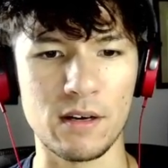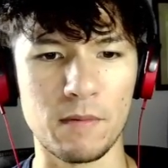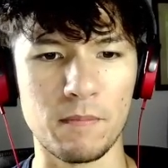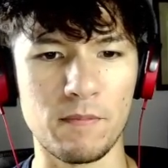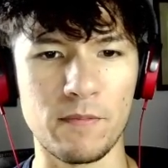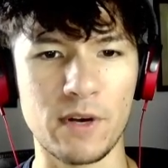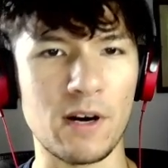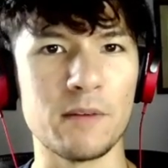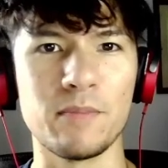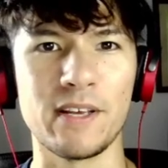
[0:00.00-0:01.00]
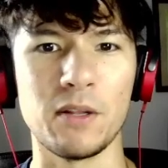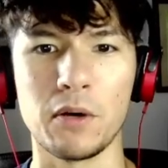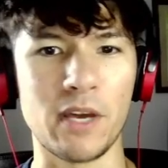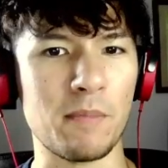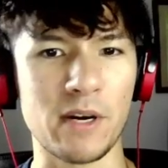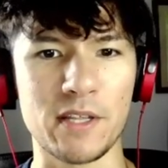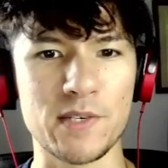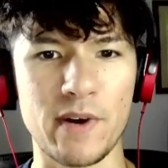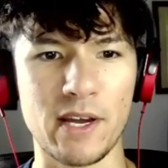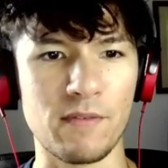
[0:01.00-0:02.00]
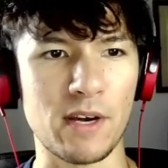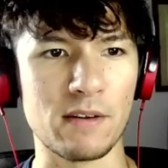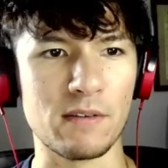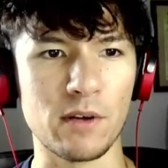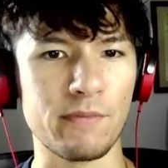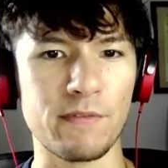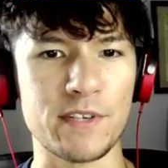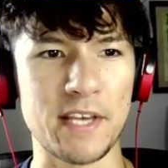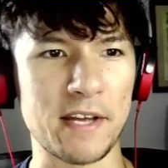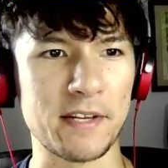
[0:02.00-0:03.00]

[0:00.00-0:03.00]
We can't play a long game against Ragavan, not with this hand.